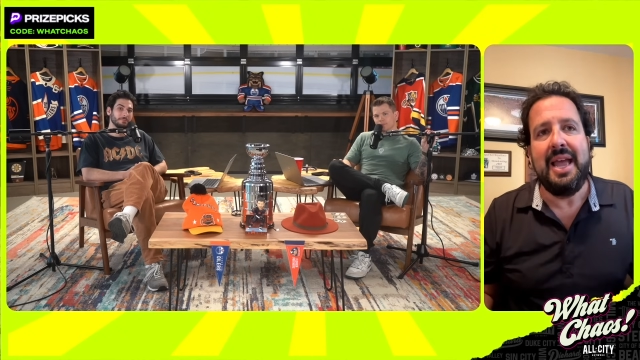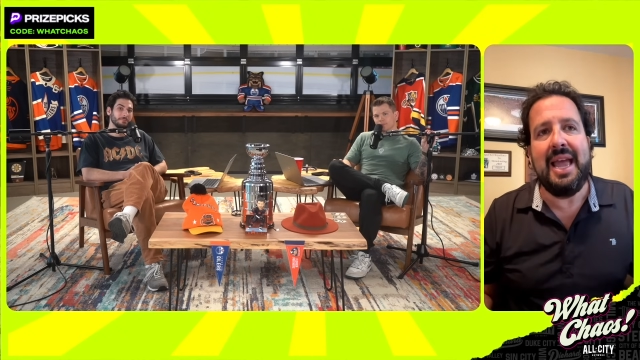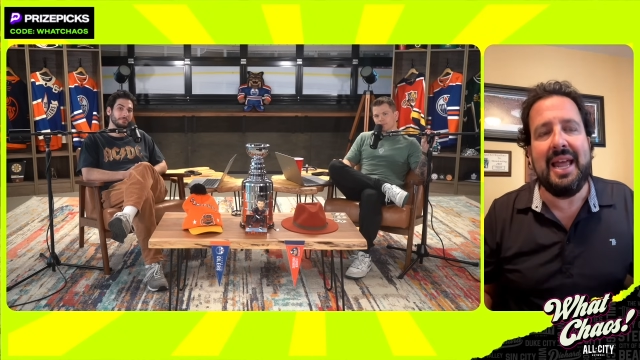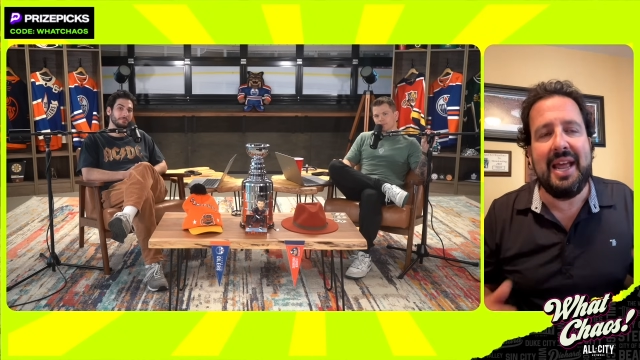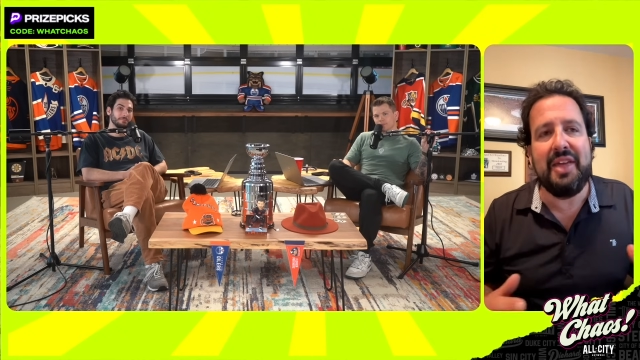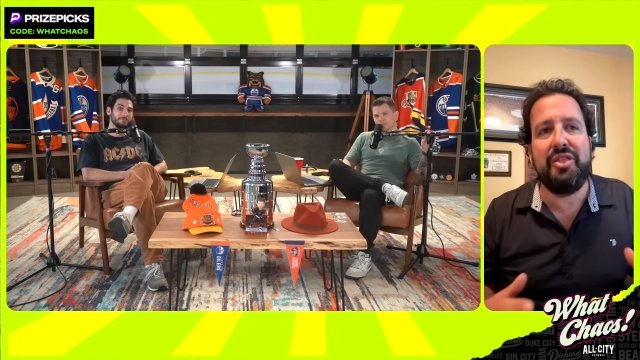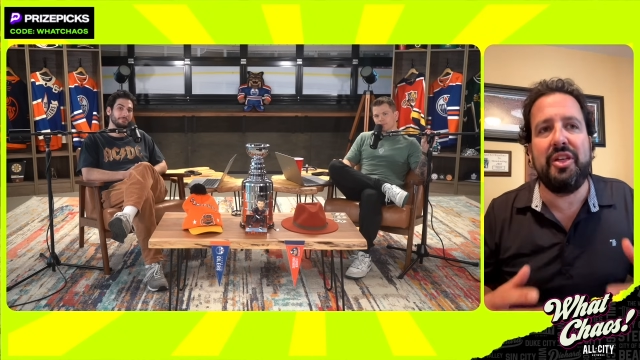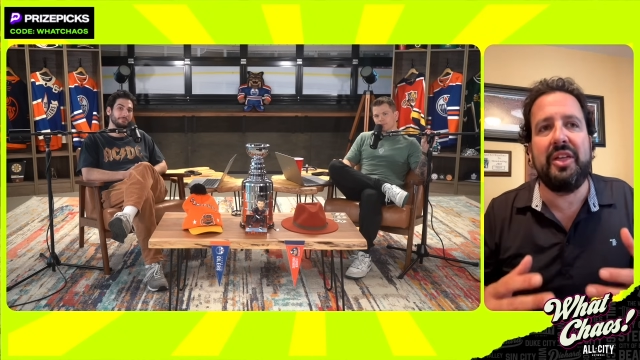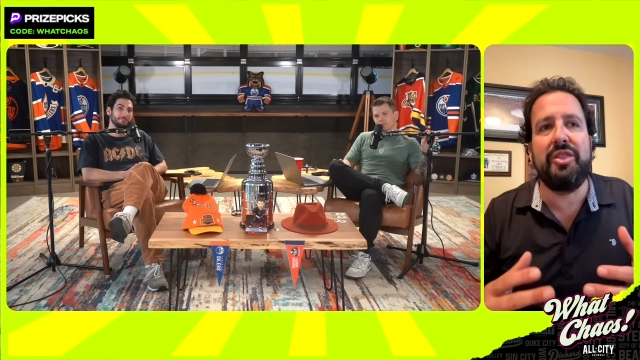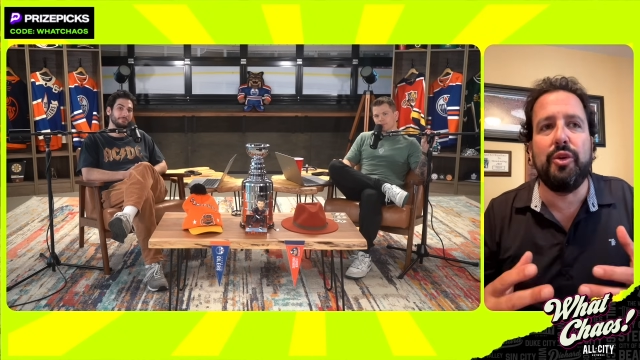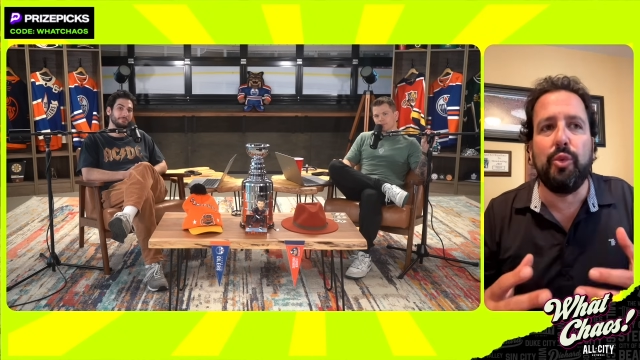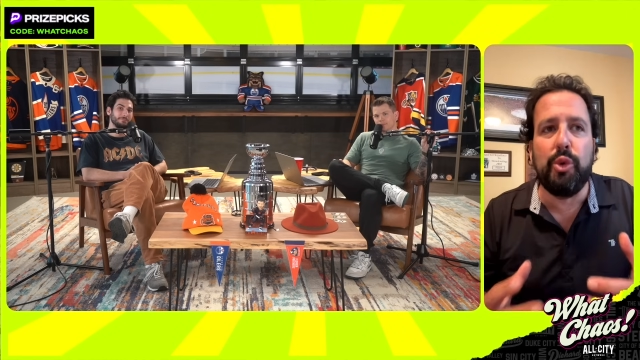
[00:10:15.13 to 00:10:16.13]
and I
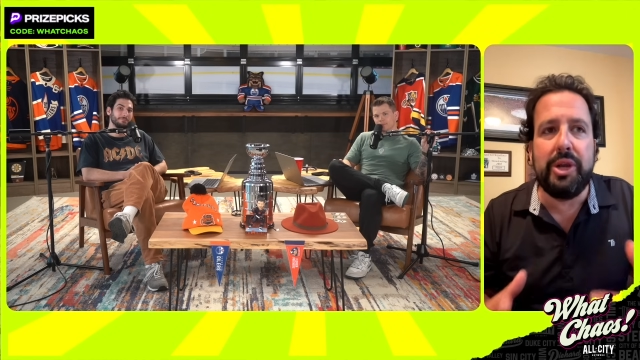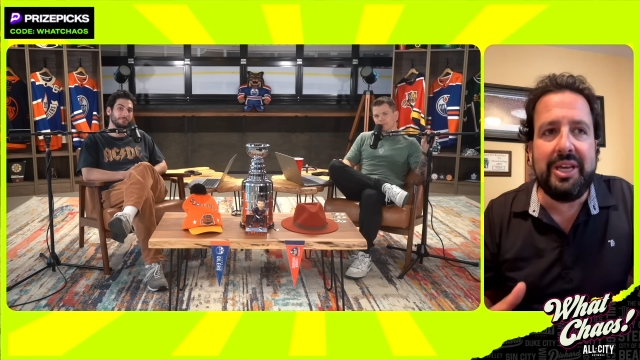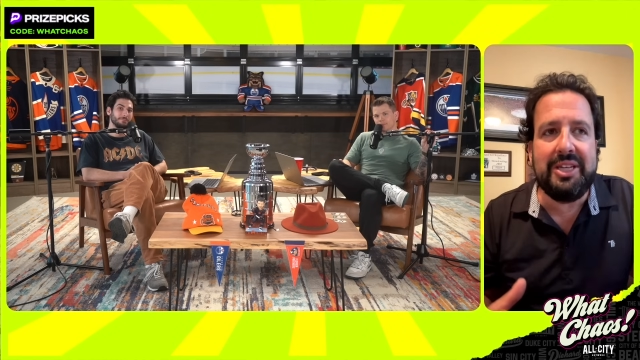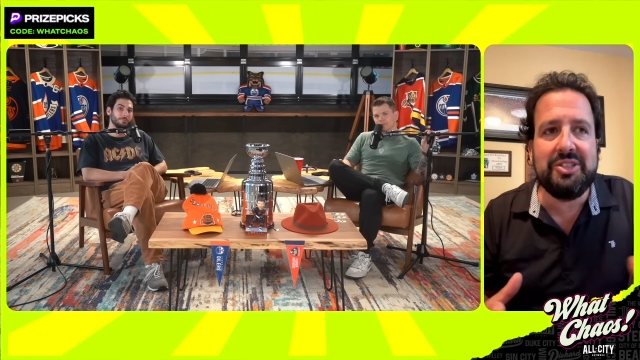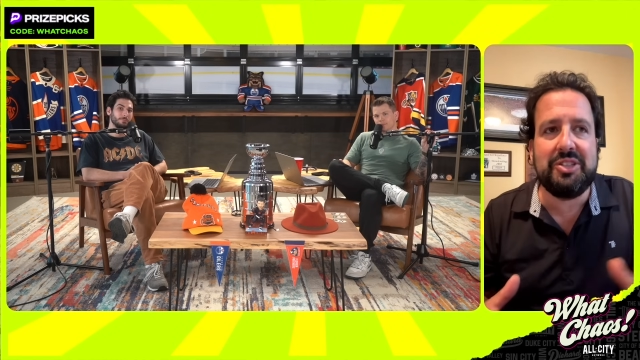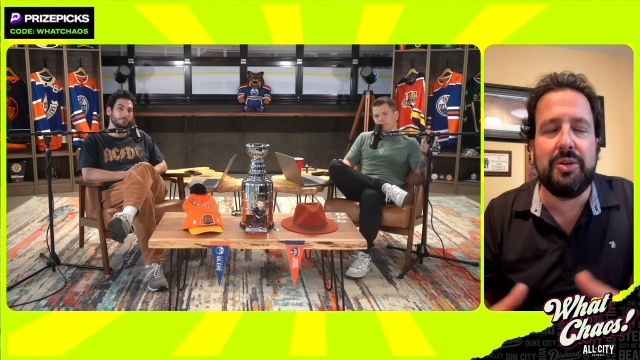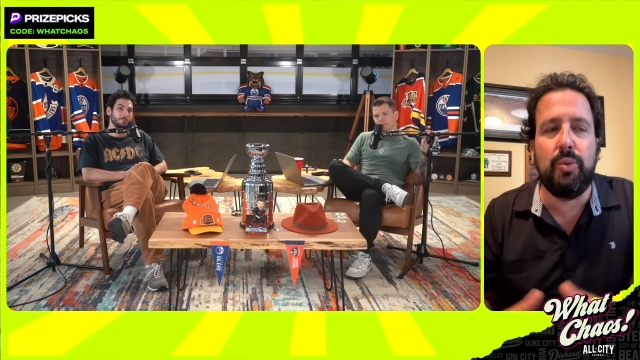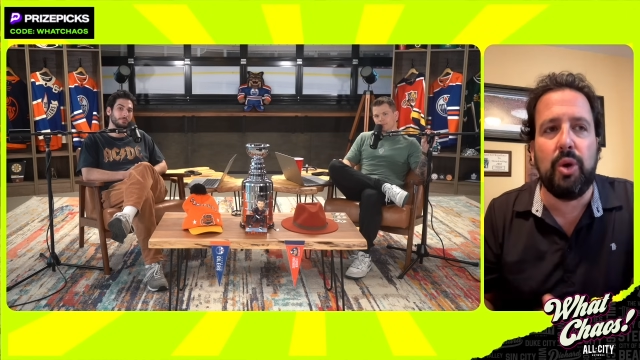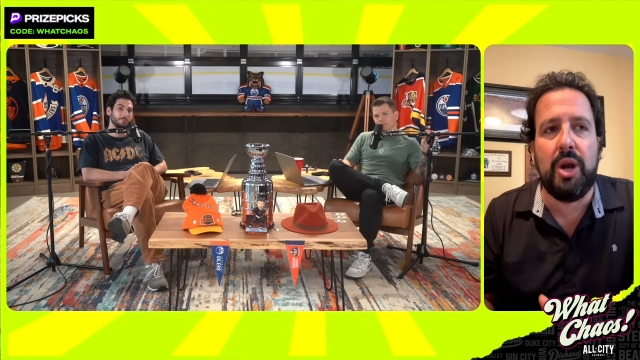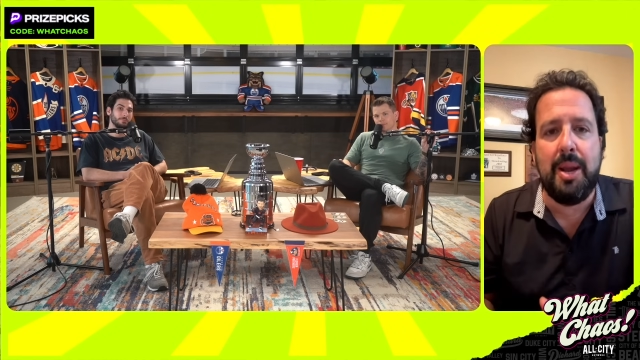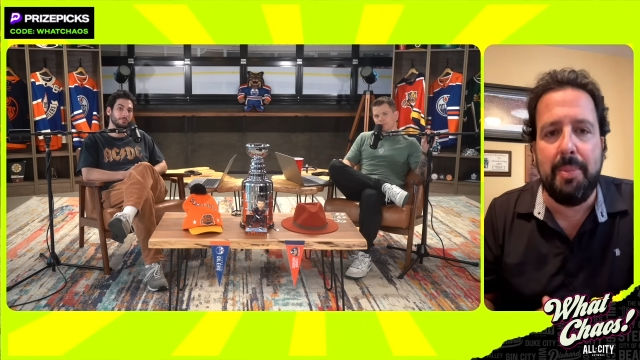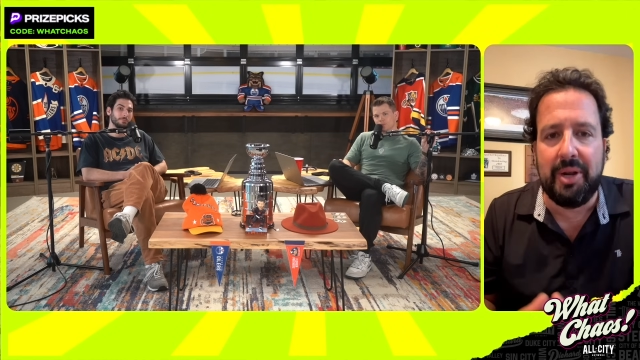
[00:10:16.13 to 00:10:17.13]
think the reason
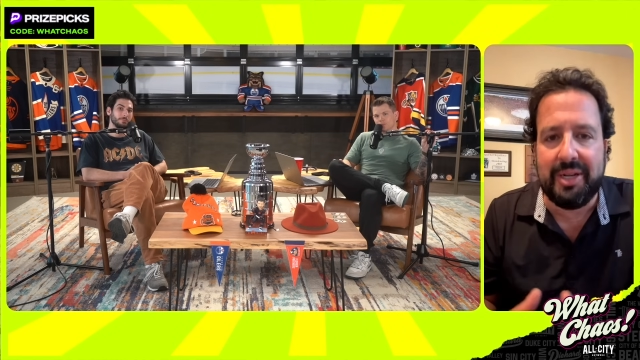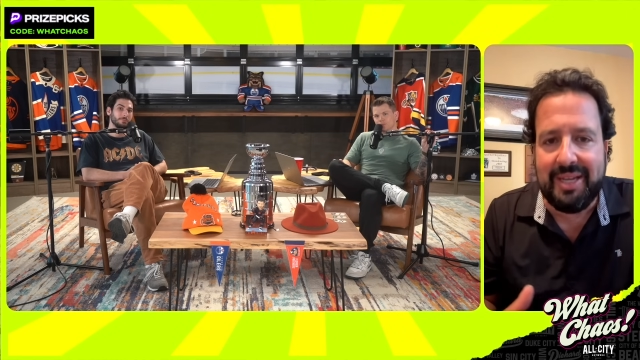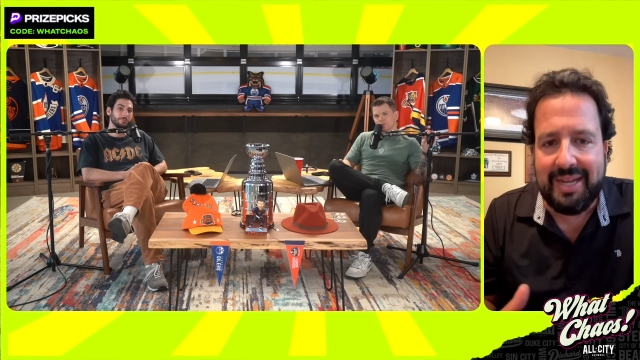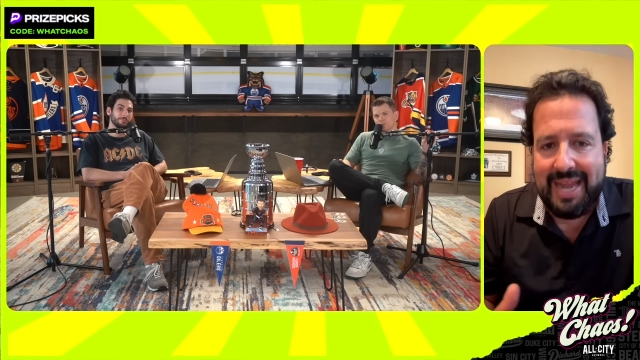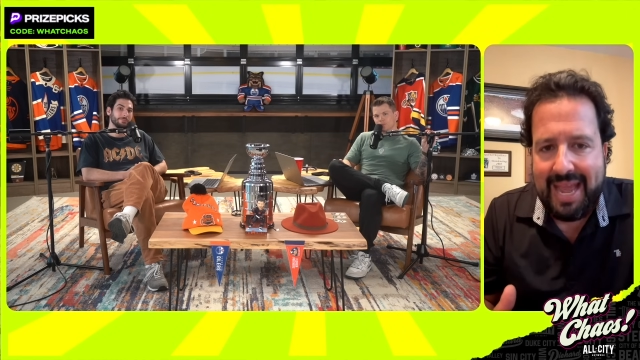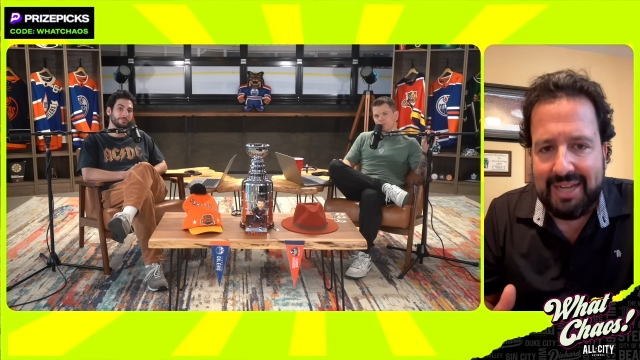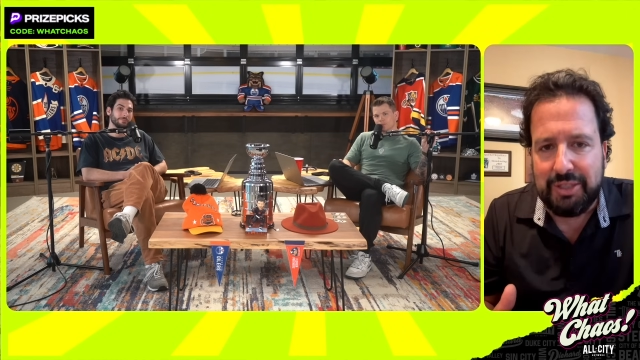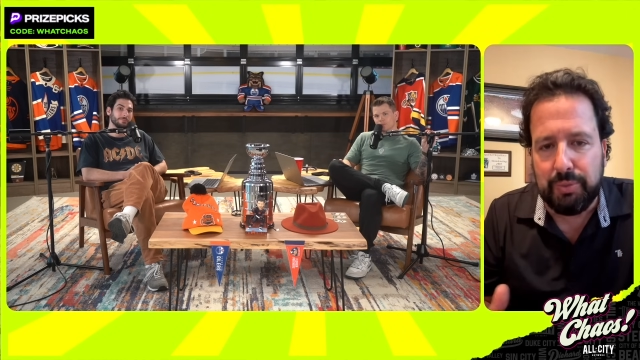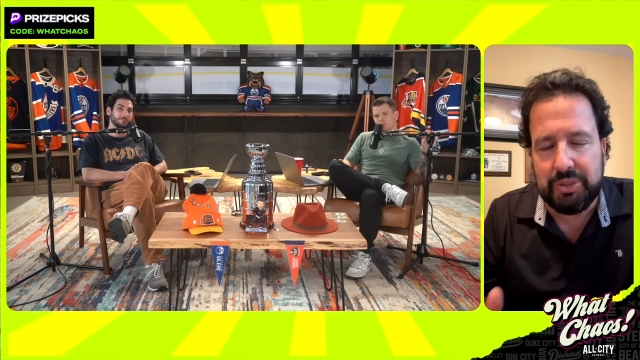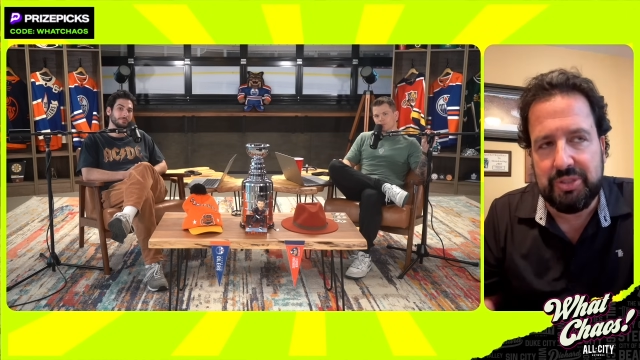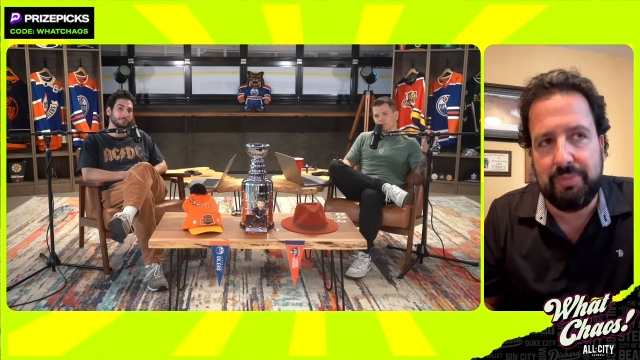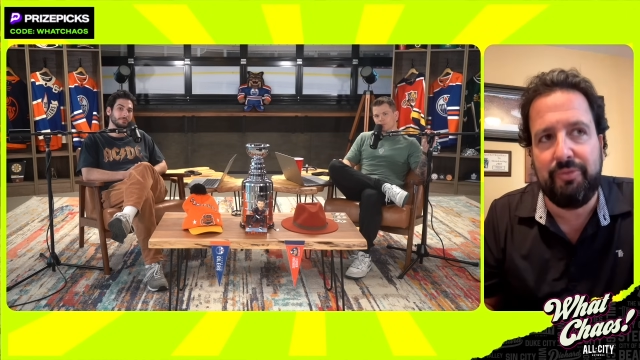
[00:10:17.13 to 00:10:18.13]
we're able to connect
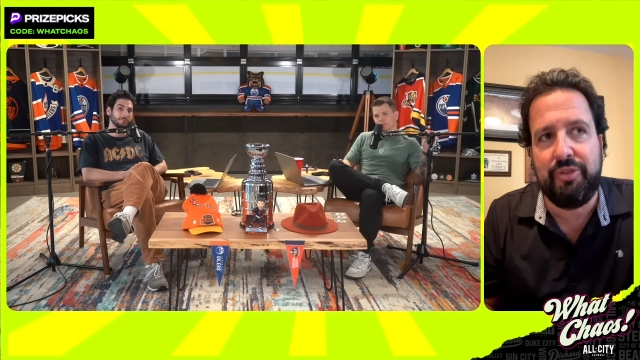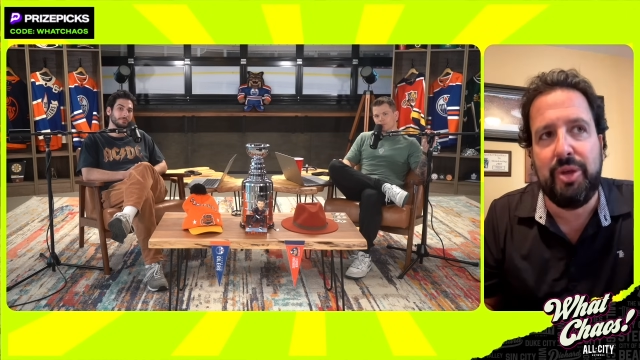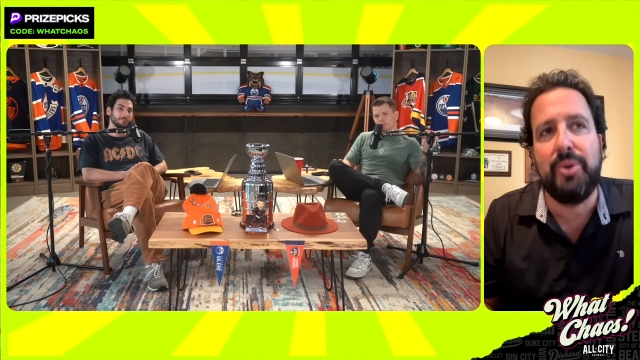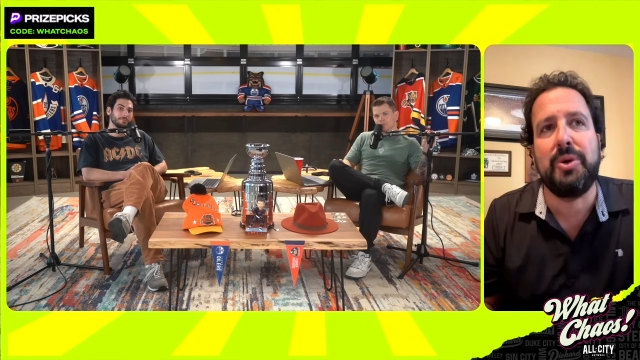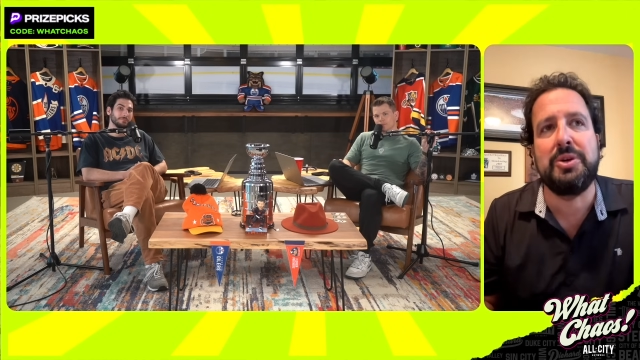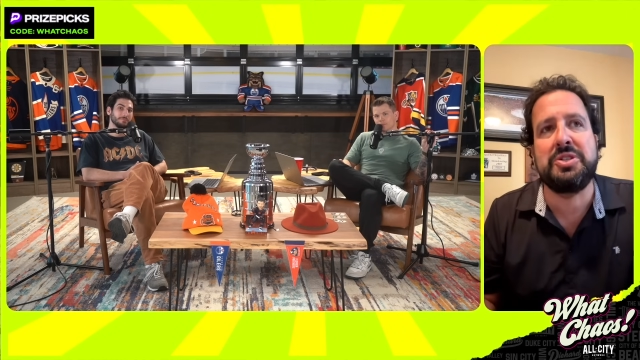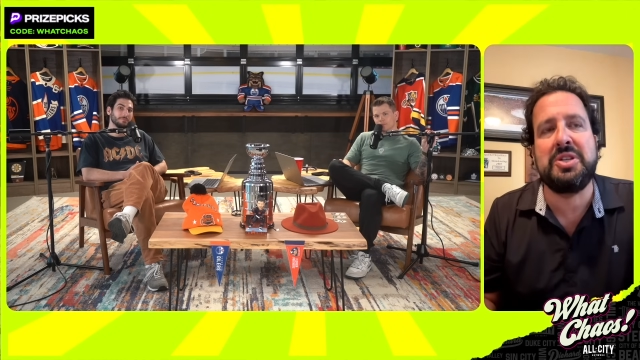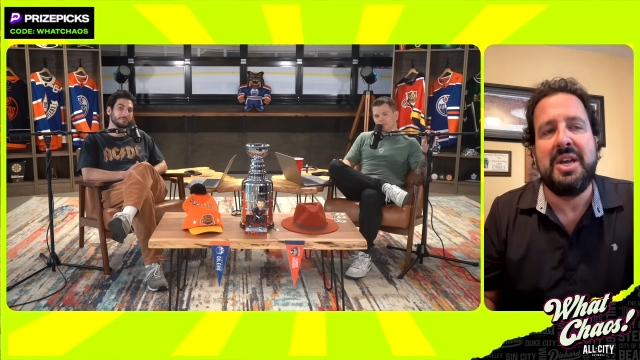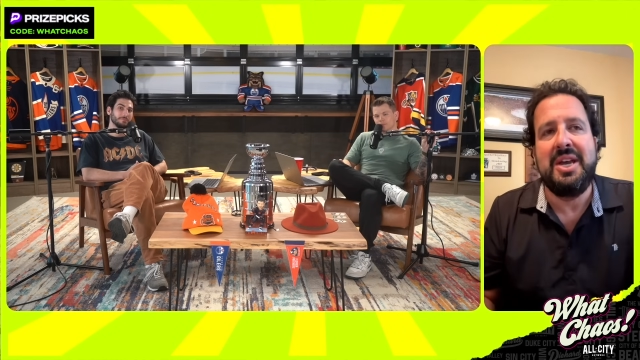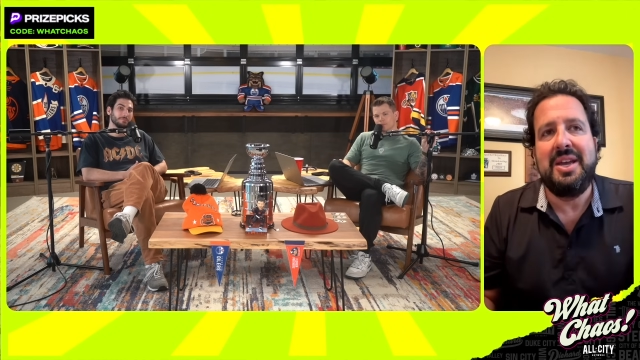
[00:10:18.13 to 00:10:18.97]
with some viewers